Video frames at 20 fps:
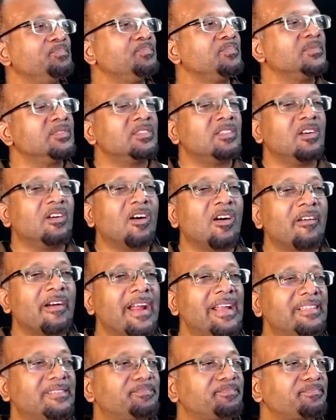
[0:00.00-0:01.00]
All right.
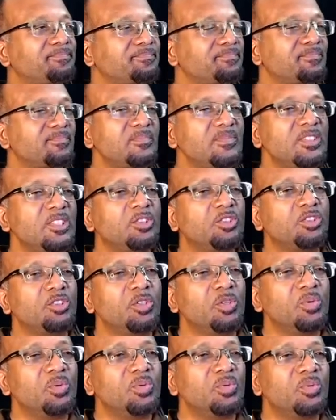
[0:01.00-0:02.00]

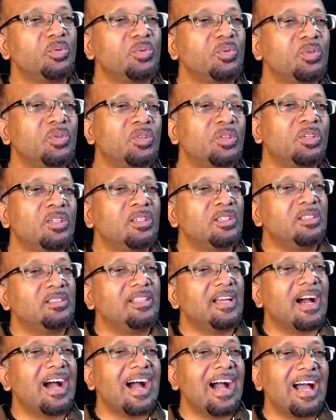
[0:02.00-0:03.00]
So
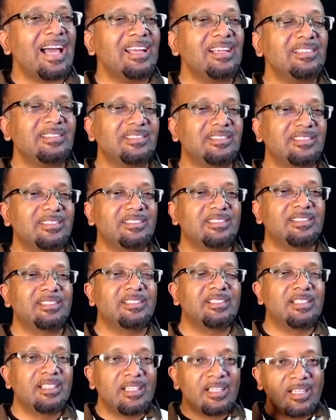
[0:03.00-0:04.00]
the harlot
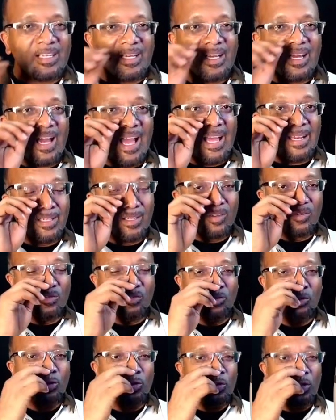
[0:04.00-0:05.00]
and the
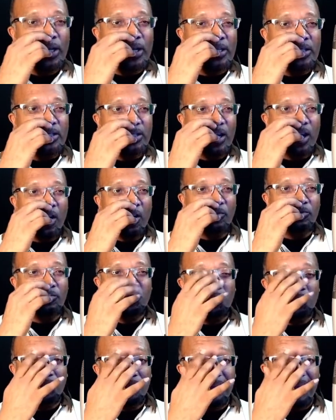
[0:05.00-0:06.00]
rulers
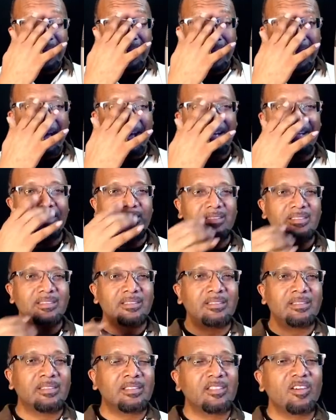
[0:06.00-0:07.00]
of Judea
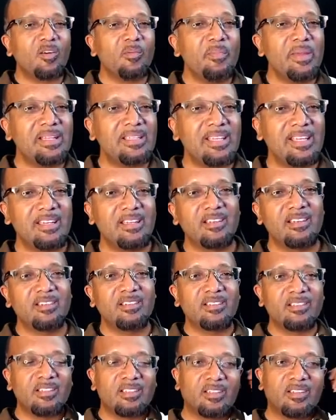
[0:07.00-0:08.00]
committed
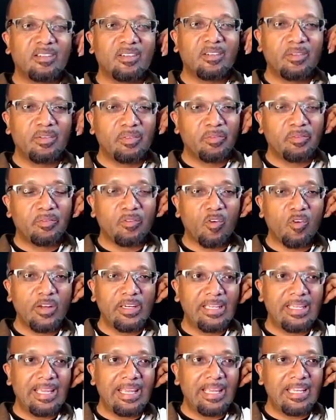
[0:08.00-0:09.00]

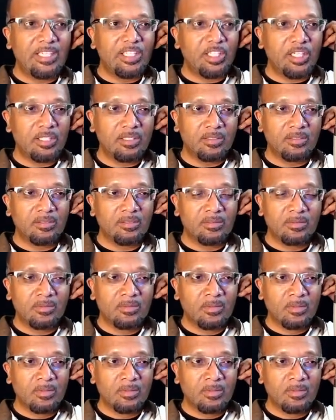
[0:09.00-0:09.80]
fornication.